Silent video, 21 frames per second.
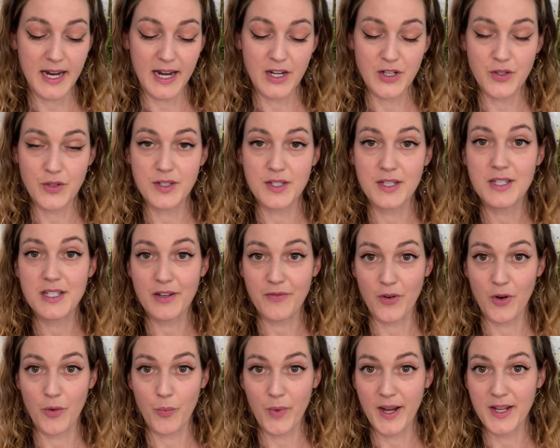angels in
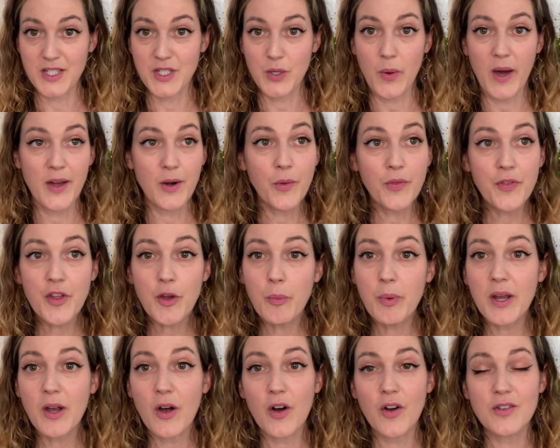different ways. So I don't think
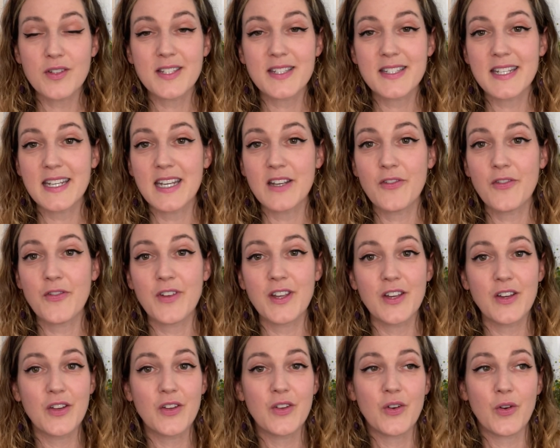we all see,
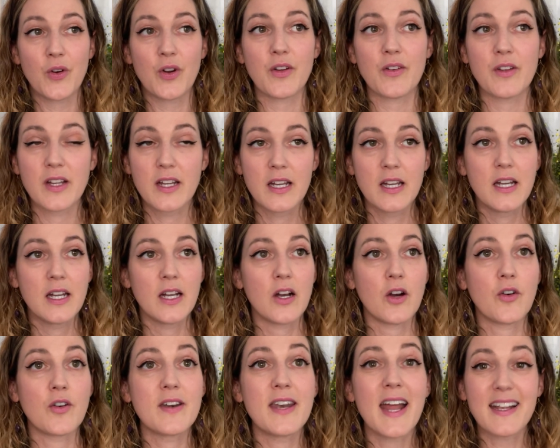feel,
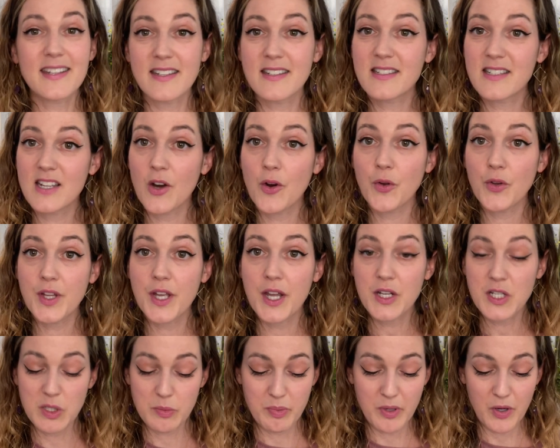or necessarily
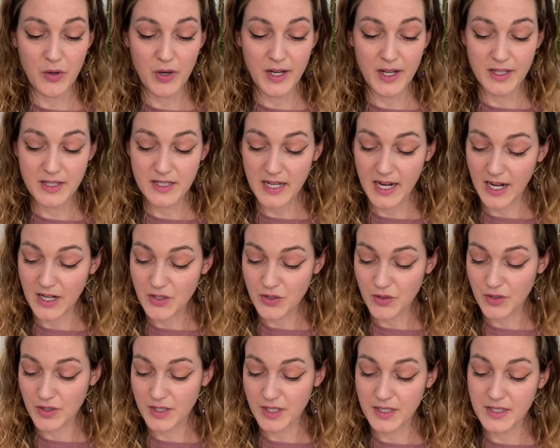experience
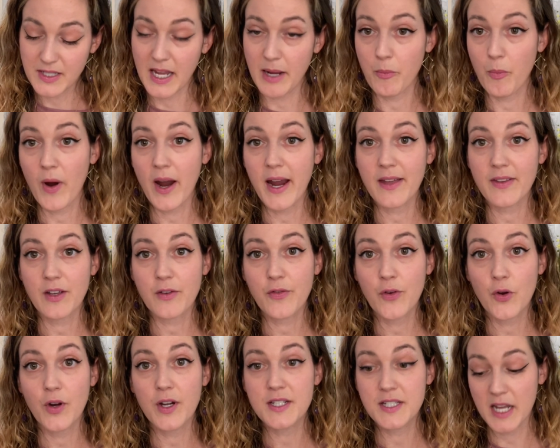angels the same way. Like
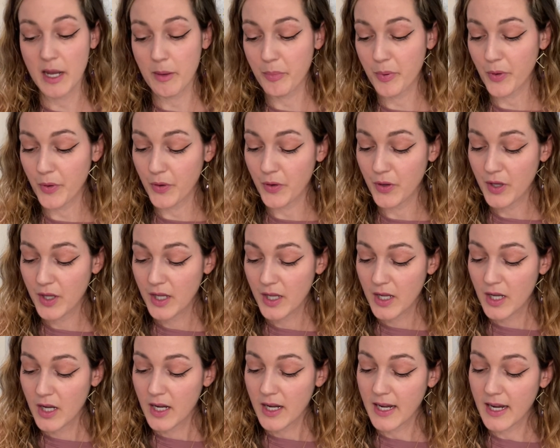for example,
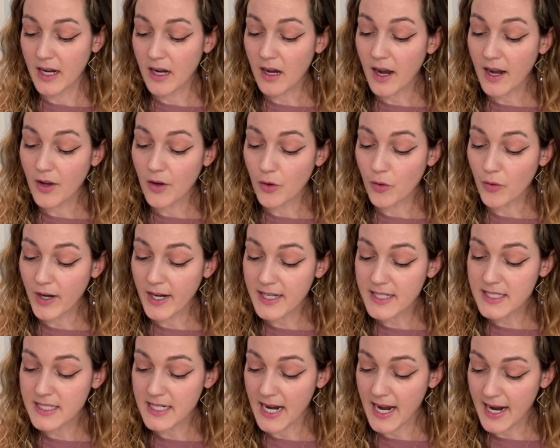in Kyle
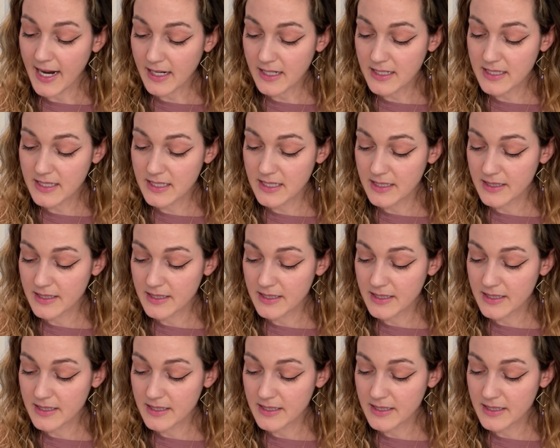Gray's decks,